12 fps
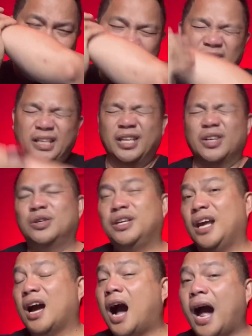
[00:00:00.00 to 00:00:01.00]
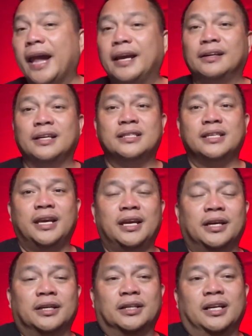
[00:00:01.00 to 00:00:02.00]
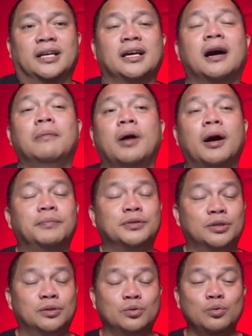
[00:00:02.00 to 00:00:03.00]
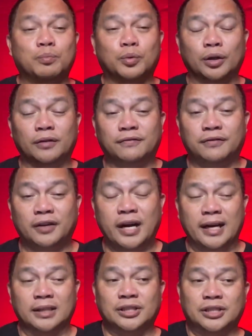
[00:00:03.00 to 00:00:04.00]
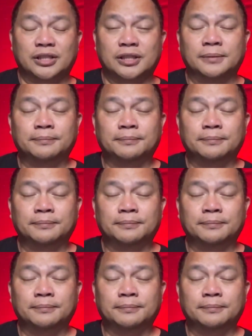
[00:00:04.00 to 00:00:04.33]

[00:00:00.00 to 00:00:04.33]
you know, the iris here, it come up super fresh